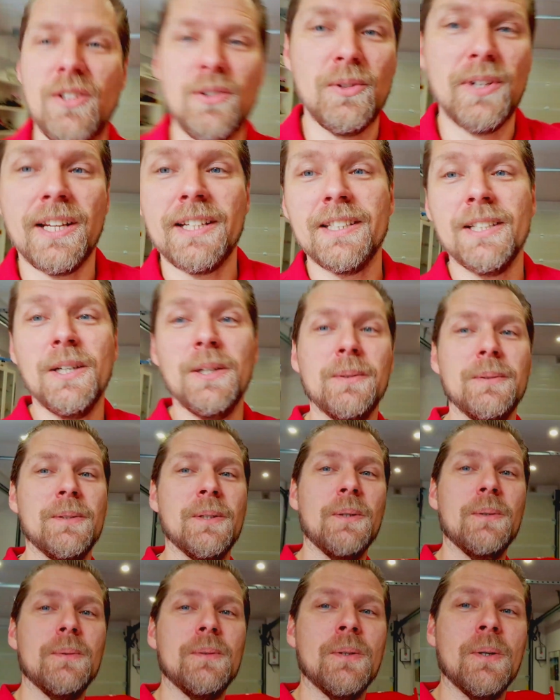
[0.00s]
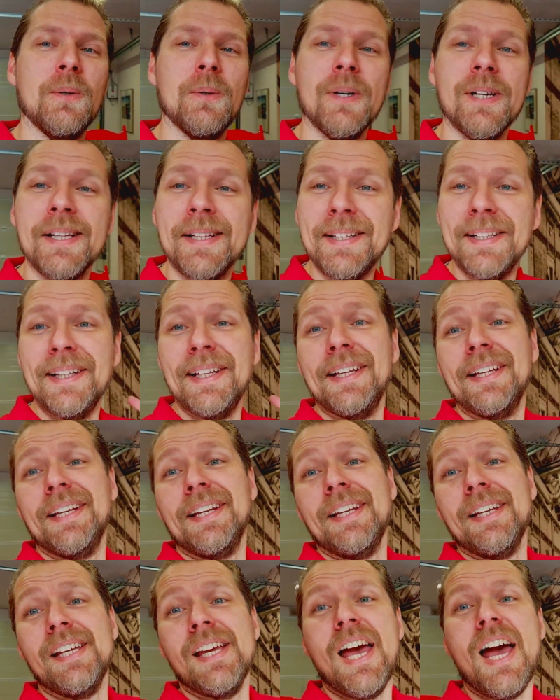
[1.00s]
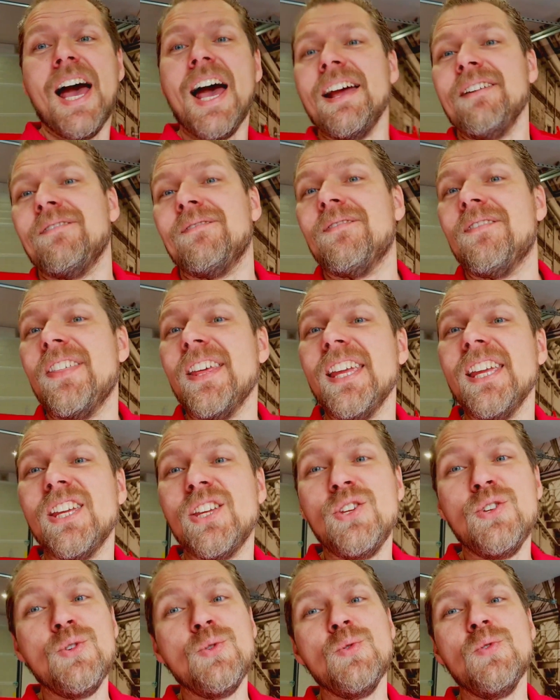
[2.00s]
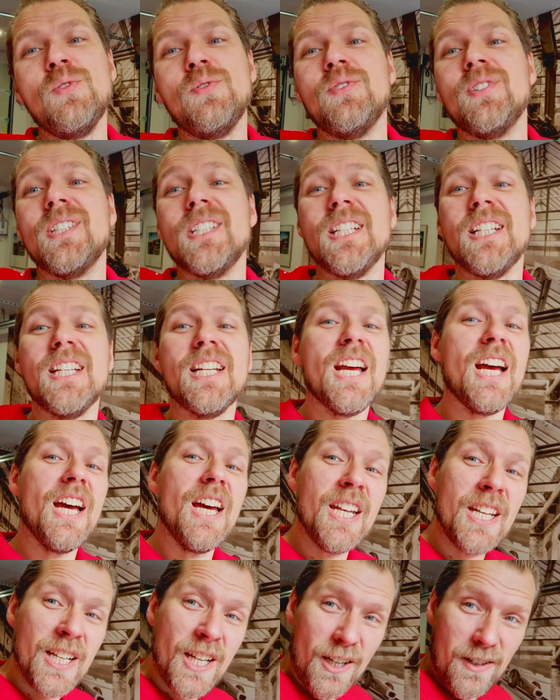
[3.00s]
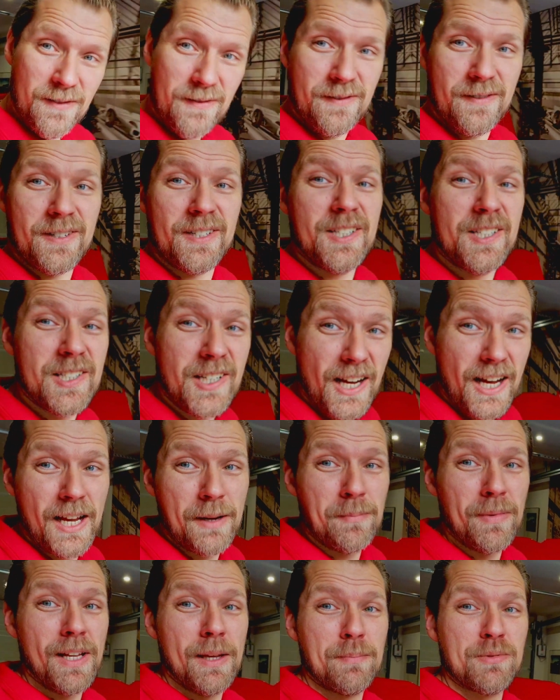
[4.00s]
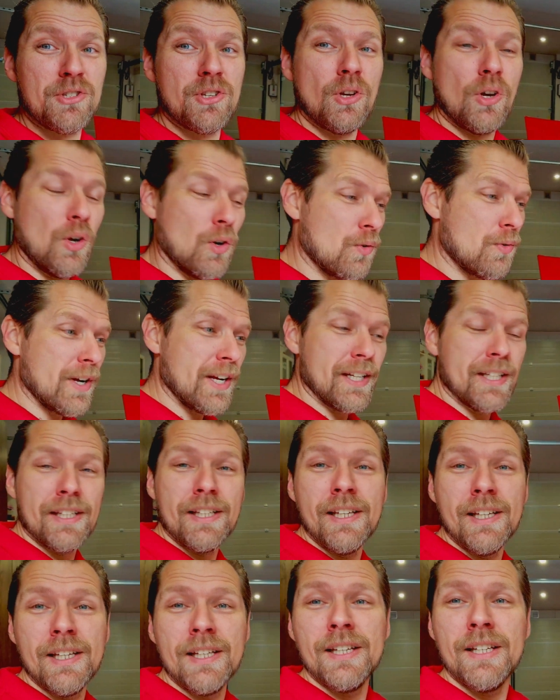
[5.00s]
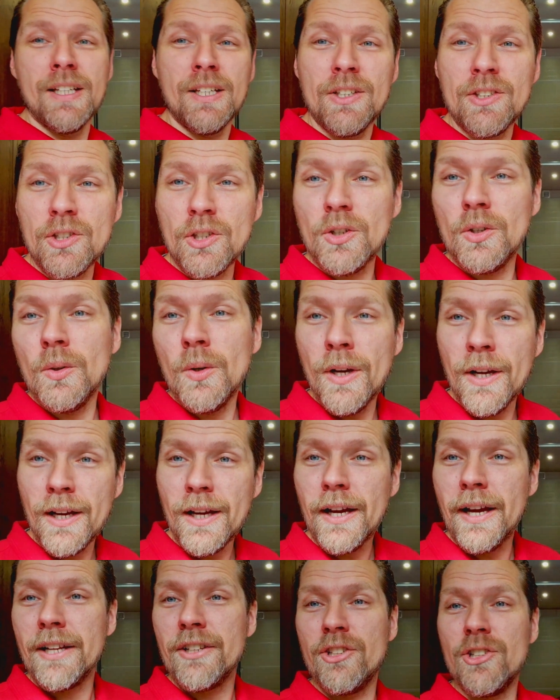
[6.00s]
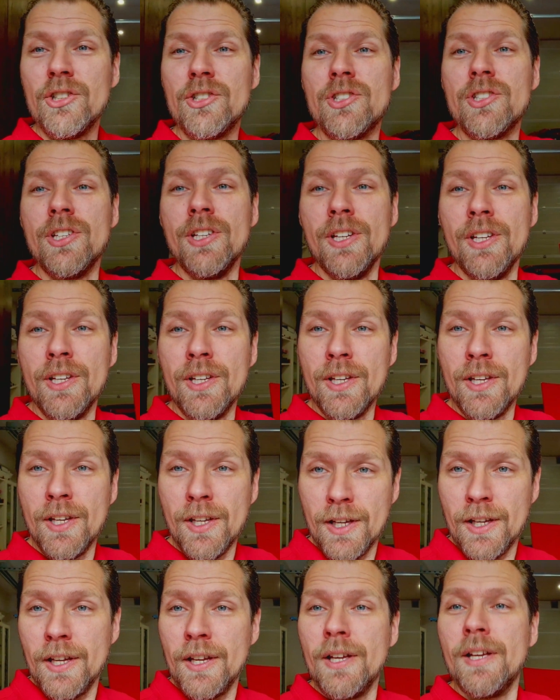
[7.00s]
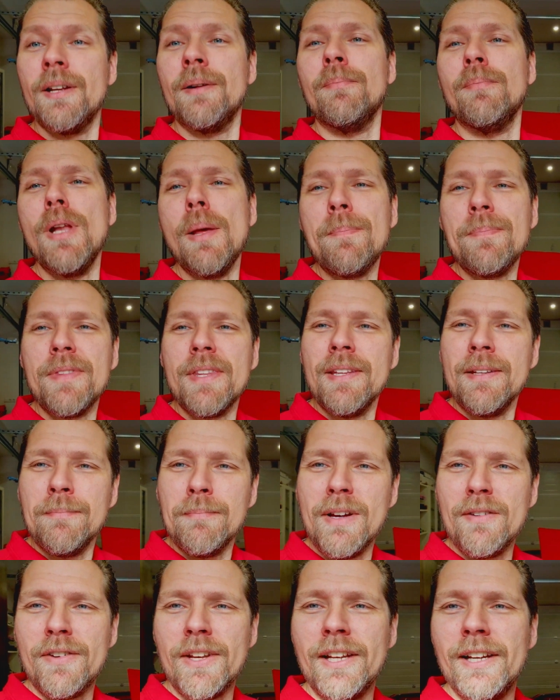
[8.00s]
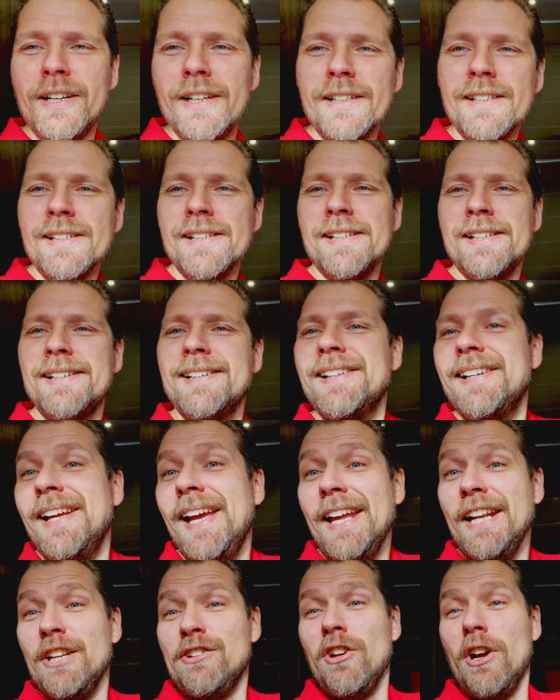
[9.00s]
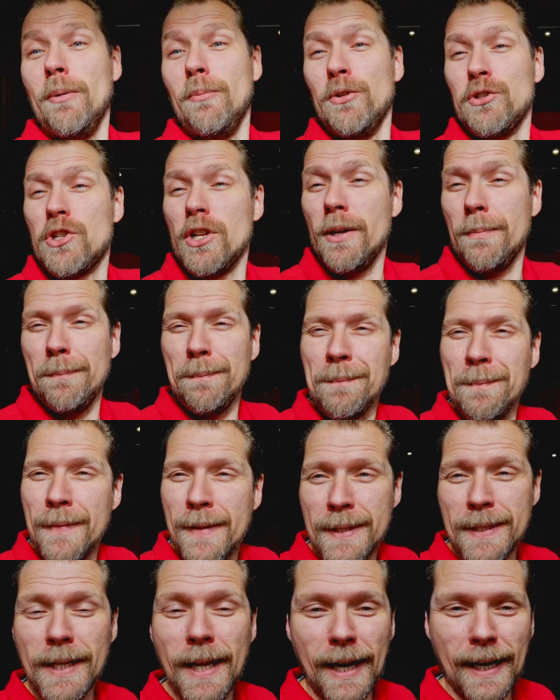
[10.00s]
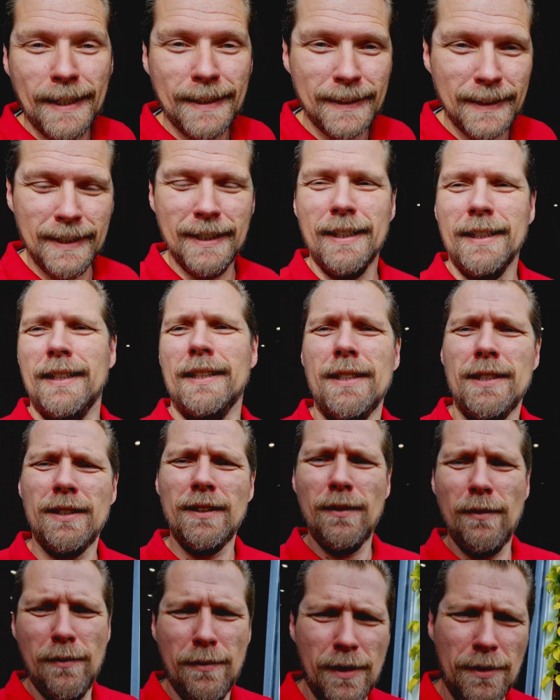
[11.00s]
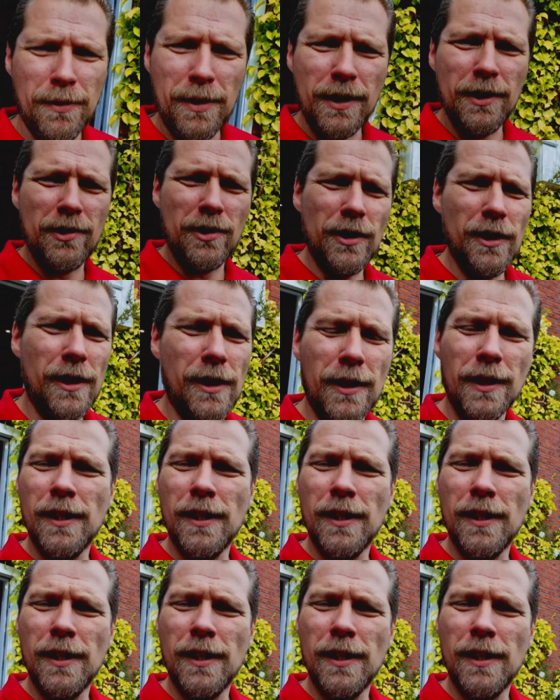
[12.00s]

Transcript: do that. No. I think you've seen enough time-lapse already. So I just flipped my finger and the job was done. Very easy.